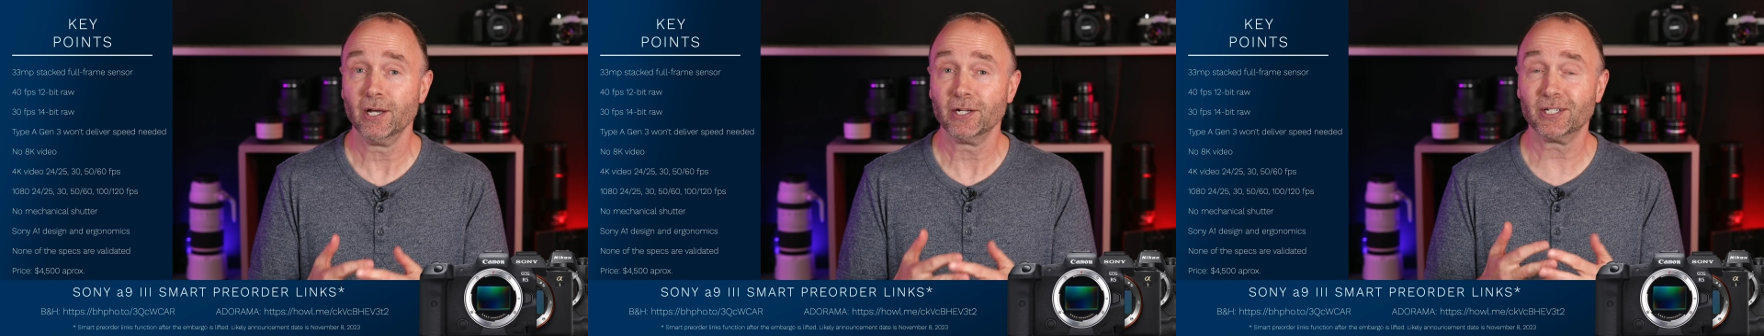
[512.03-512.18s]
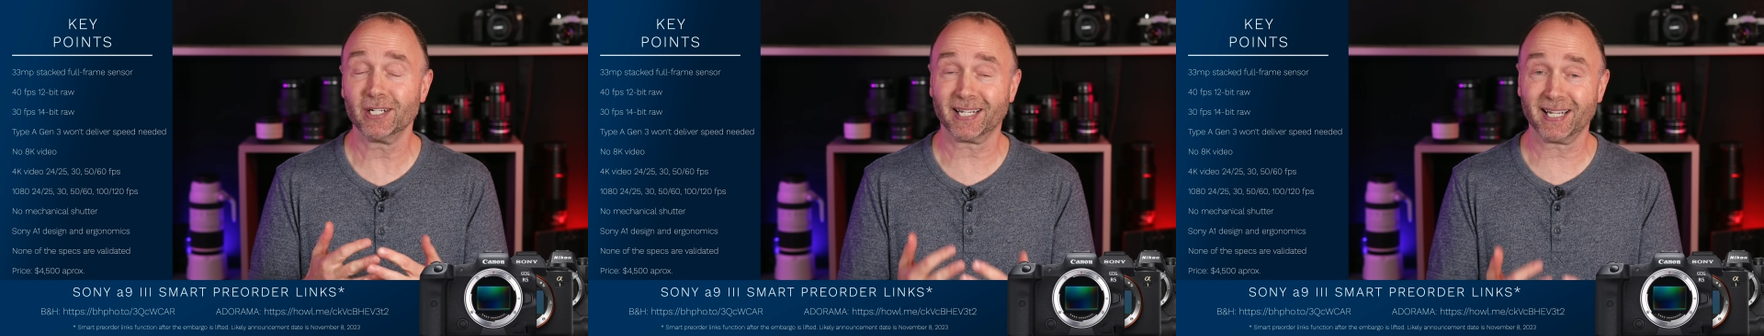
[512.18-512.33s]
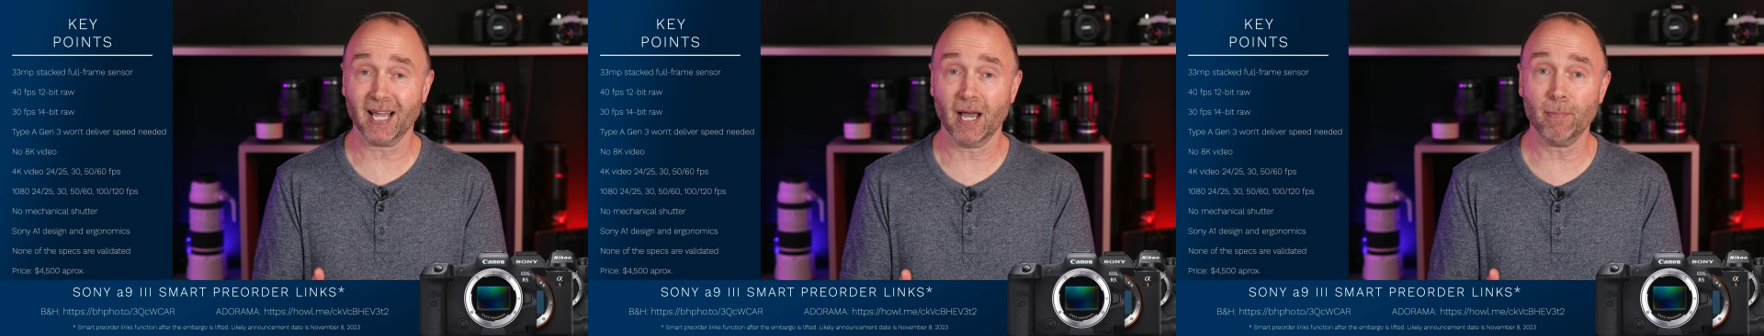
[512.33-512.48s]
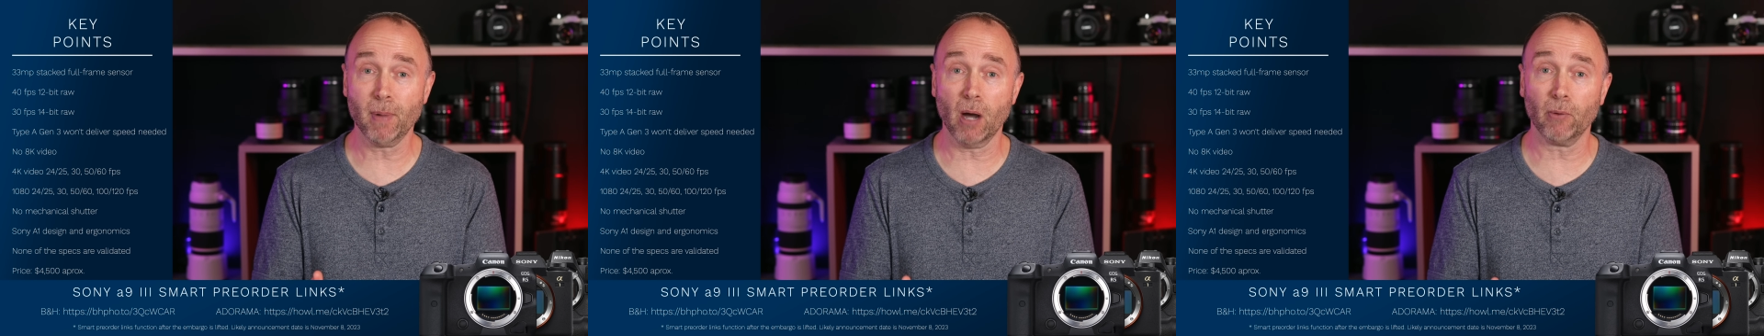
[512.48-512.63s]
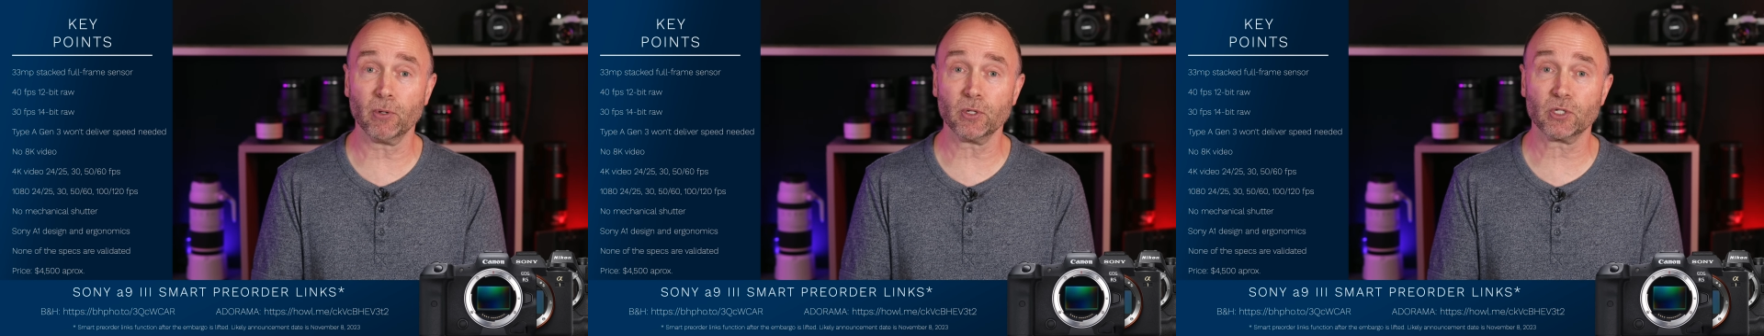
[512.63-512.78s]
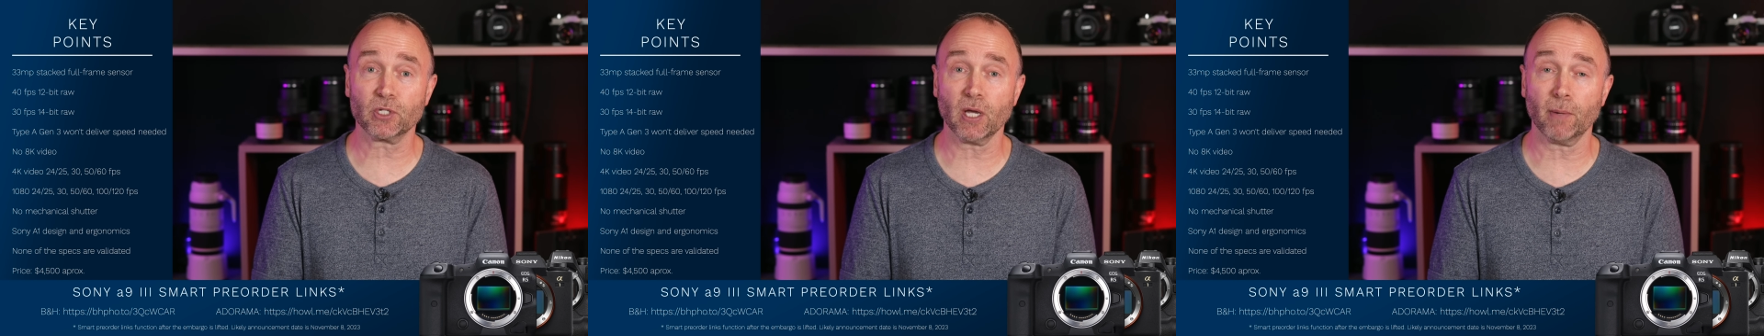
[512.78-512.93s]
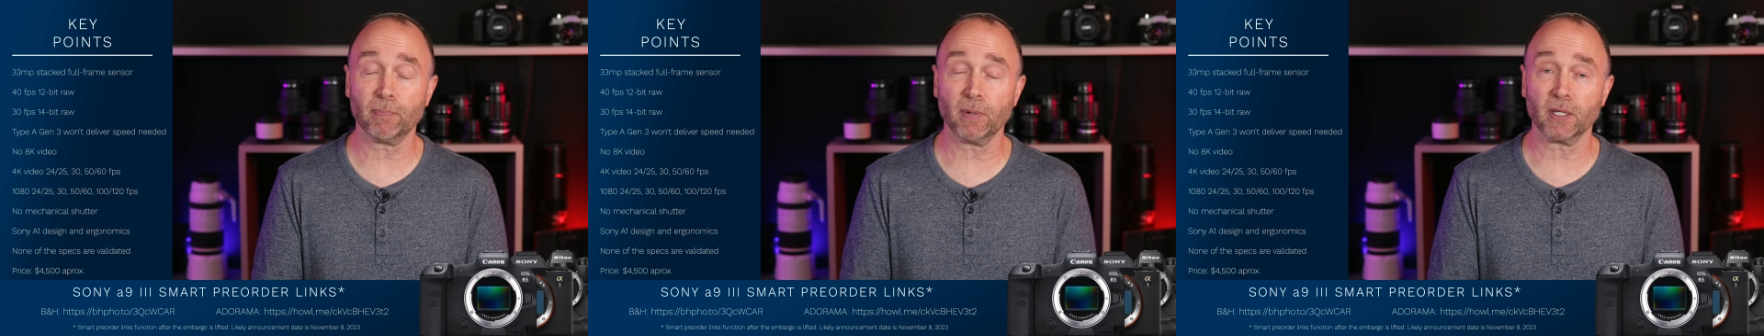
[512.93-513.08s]
to come out with
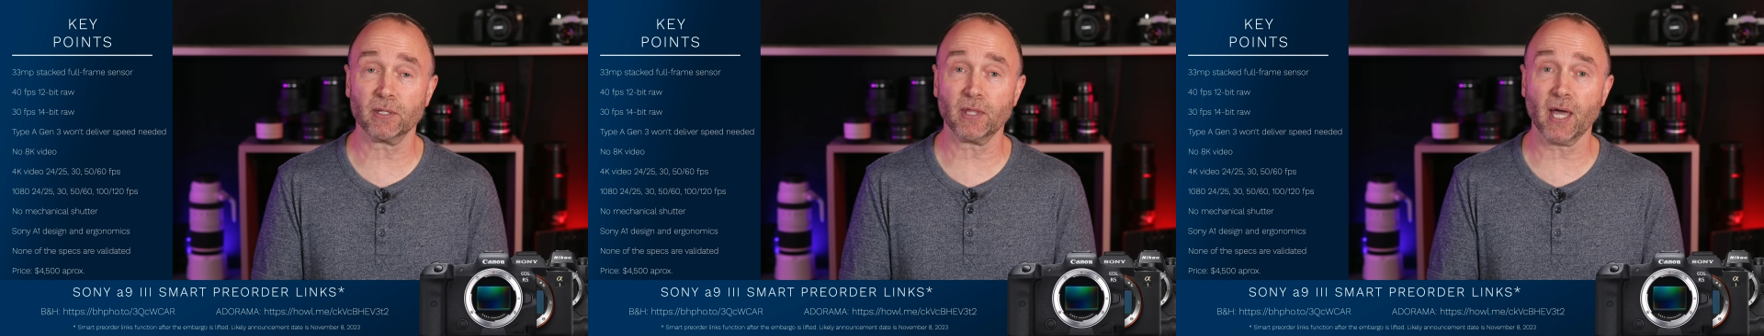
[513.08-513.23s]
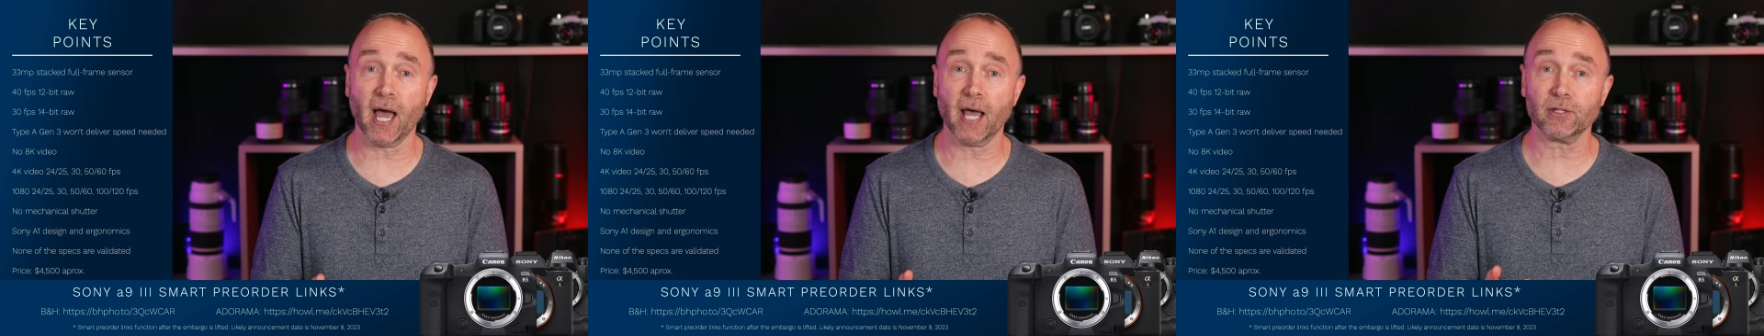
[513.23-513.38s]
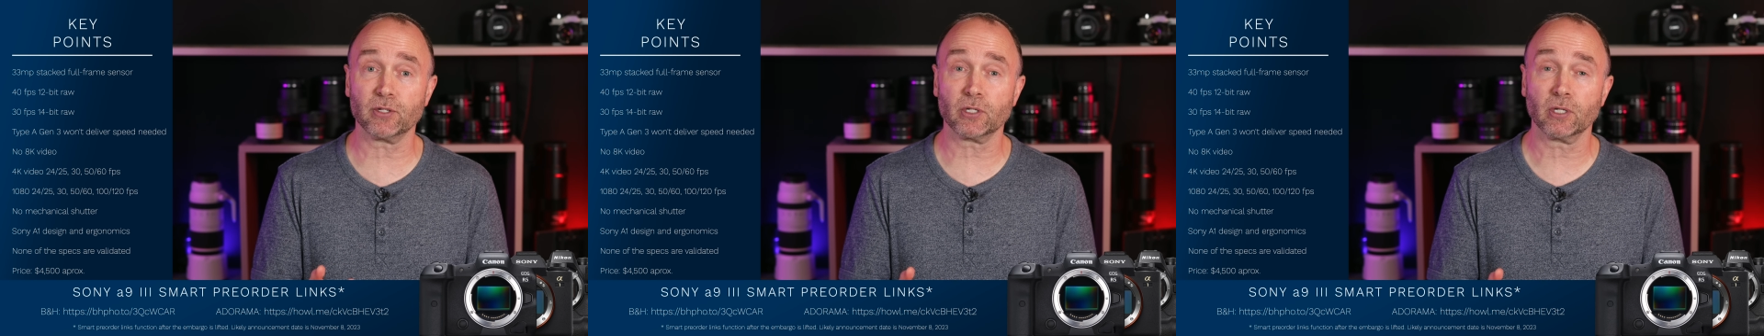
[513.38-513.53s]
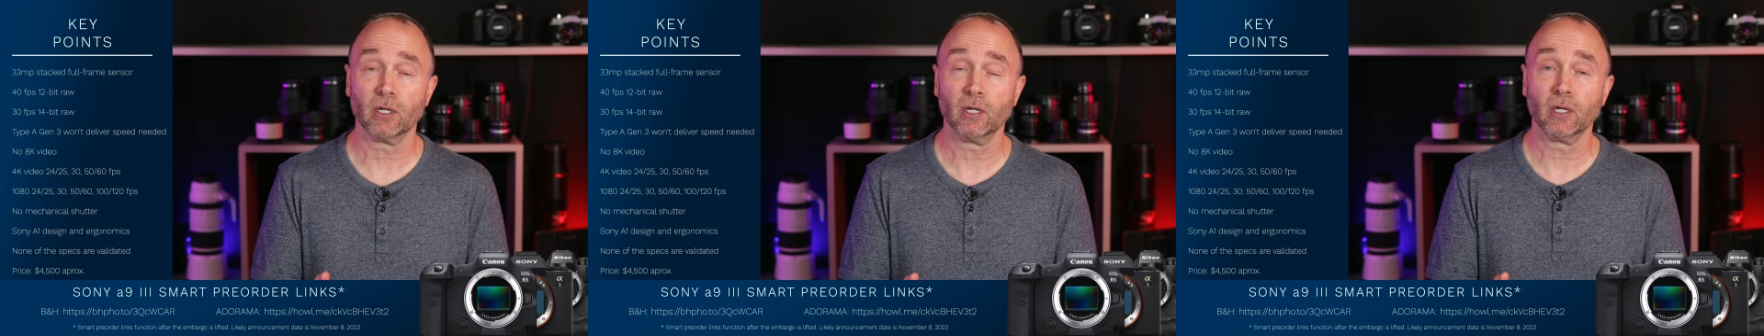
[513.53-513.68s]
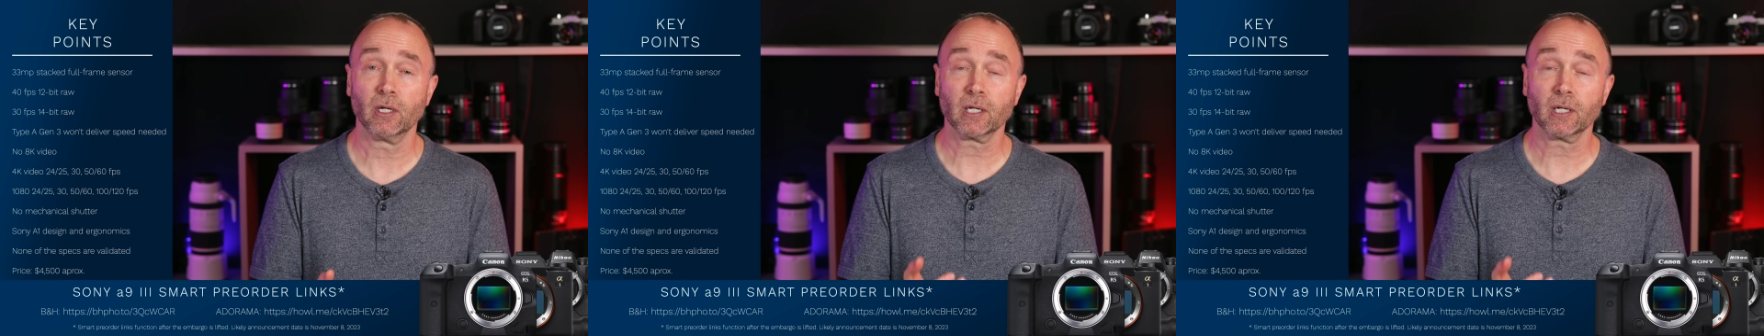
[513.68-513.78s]
something that's